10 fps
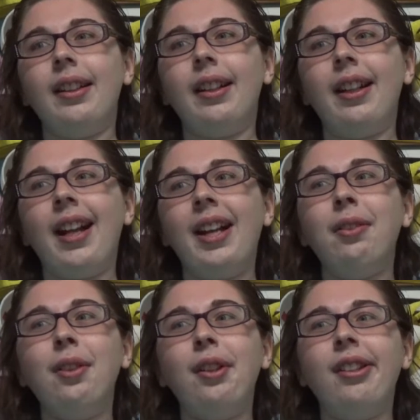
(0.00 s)
And I
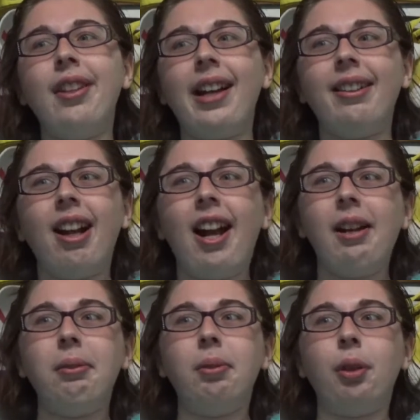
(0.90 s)
don't know the exact
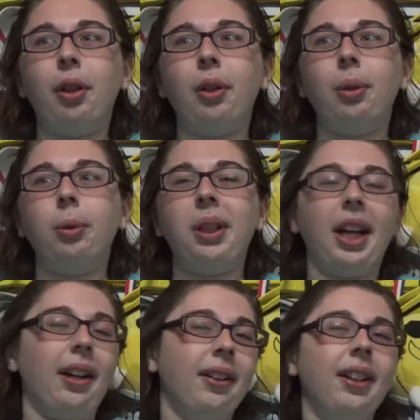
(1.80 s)
time, so
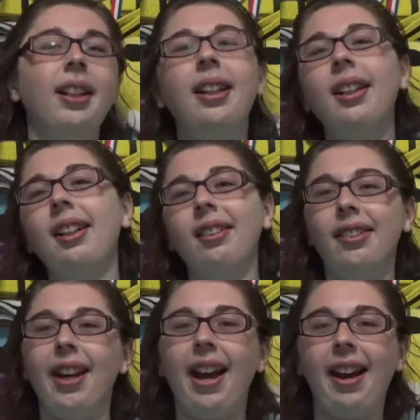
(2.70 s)
yeah, there's
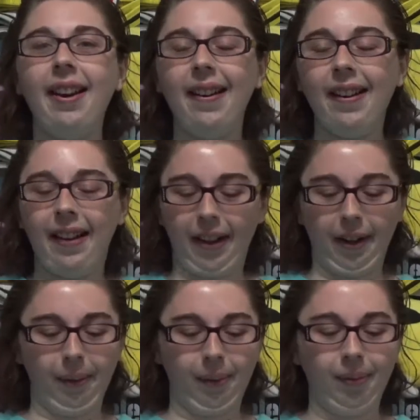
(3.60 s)
that.
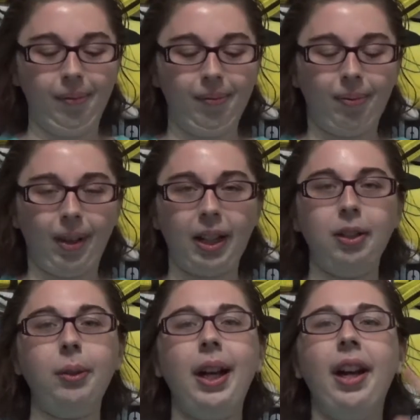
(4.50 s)
I
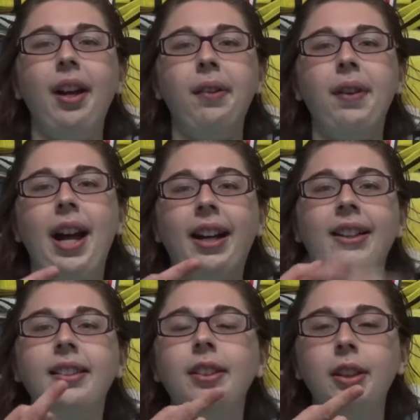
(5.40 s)
do have
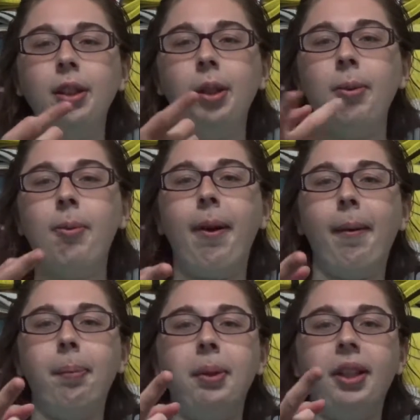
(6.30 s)
Acting 2, a
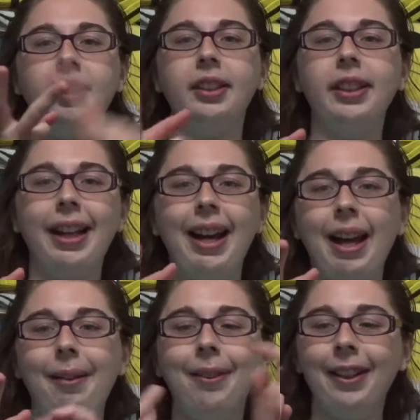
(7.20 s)
production
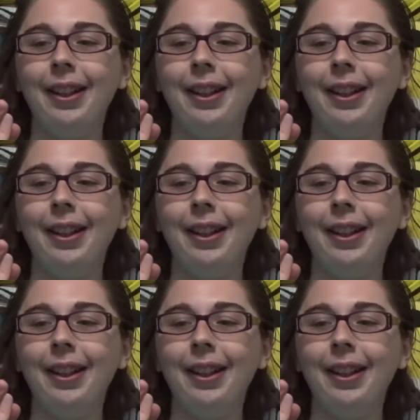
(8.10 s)
lab,